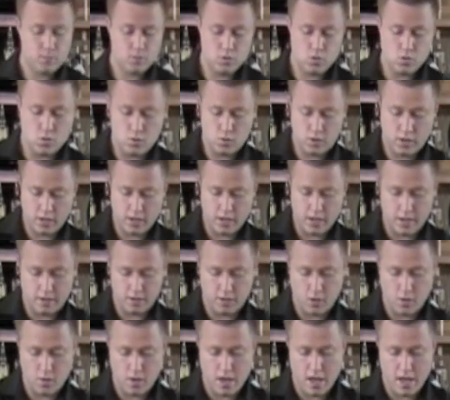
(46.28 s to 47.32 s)
you can
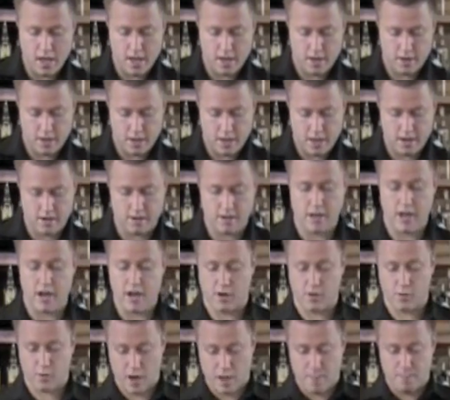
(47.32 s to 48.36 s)
go ahead and
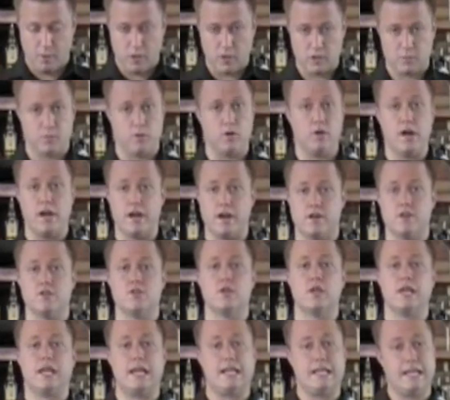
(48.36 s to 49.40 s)
kind of create multiple
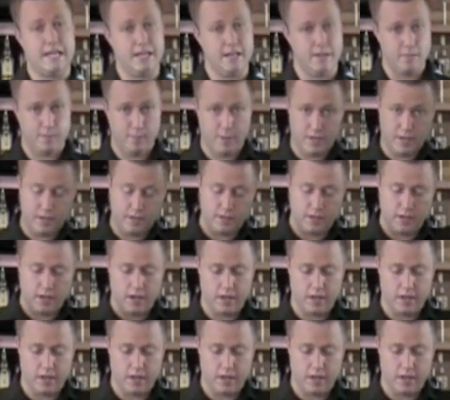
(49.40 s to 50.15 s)
layers like I did in the big